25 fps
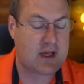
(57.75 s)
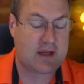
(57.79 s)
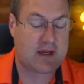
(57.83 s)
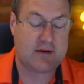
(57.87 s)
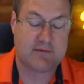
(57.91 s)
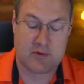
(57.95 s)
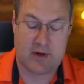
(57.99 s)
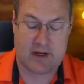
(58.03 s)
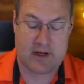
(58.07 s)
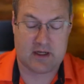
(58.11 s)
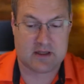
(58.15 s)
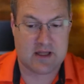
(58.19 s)

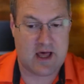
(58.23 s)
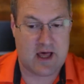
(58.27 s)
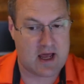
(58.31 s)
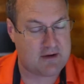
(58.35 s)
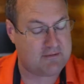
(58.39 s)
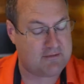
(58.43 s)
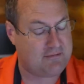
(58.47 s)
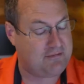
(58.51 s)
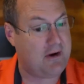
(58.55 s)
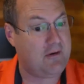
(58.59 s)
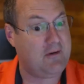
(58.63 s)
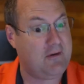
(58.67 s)
I've read a lot
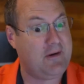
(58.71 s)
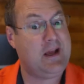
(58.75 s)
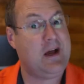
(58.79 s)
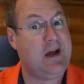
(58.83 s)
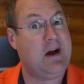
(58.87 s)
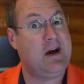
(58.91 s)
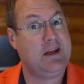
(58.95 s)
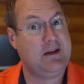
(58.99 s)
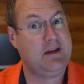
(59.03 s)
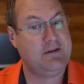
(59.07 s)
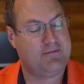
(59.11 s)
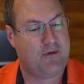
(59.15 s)
of very
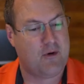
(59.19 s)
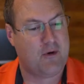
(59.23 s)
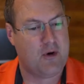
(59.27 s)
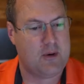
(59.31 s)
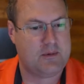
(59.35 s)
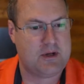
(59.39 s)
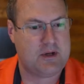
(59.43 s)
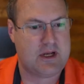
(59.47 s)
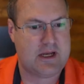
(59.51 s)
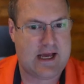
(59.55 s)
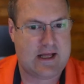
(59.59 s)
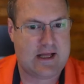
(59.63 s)

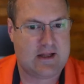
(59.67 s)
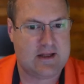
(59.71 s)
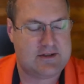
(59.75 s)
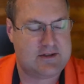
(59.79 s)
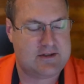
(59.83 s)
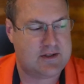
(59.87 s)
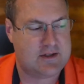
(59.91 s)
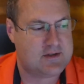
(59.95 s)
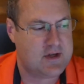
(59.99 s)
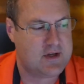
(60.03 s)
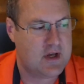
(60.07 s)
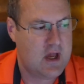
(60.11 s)
uninformed
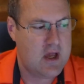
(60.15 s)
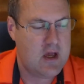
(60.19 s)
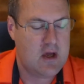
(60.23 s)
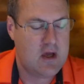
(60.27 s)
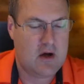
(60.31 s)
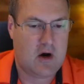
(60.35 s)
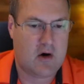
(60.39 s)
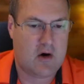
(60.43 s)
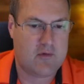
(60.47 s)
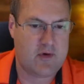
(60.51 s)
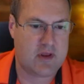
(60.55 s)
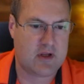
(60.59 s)
analysis
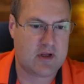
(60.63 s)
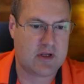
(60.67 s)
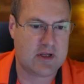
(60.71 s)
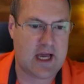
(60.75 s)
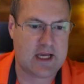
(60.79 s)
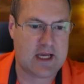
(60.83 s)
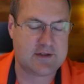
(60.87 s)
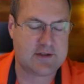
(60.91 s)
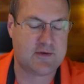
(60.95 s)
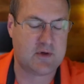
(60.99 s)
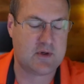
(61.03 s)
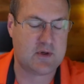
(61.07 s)
over the
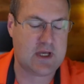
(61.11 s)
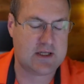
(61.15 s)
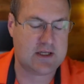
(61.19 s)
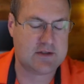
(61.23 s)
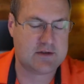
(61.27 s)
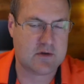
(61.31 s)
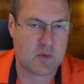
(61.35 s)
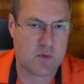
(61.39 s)
last few days.